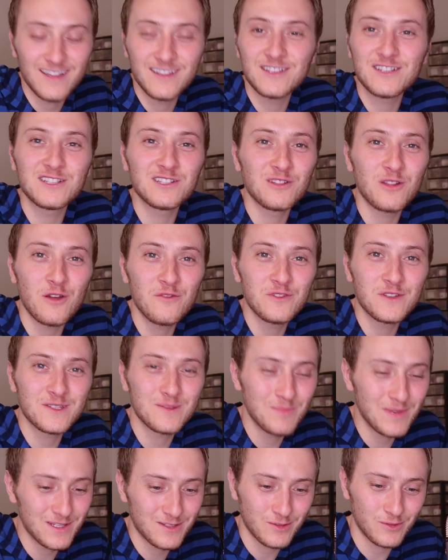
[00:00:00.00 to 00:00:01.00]
I just love this
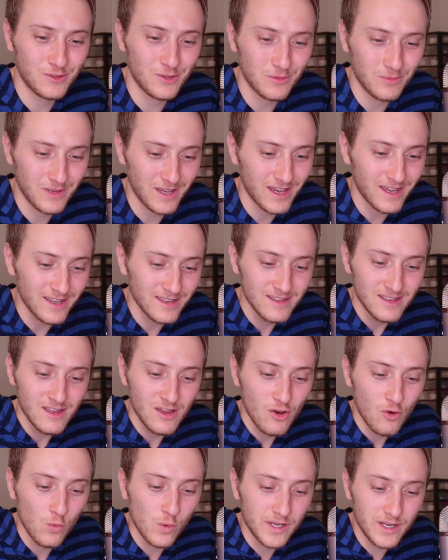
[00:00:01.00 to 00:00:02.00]
miso dope guy.
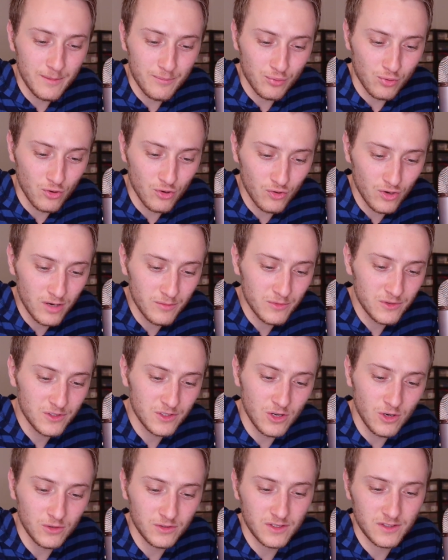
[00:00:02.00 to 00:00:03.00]
When a
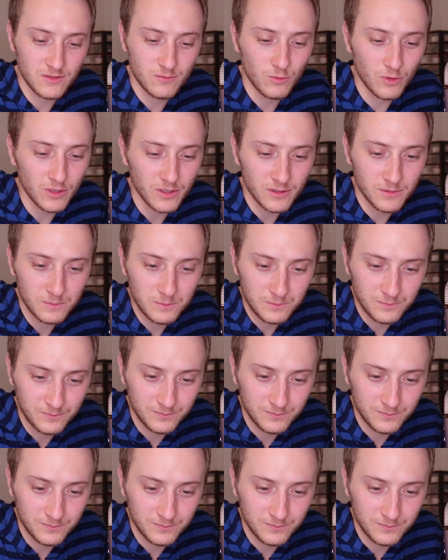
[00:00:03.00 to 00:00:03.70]
programmer's code doesn't work.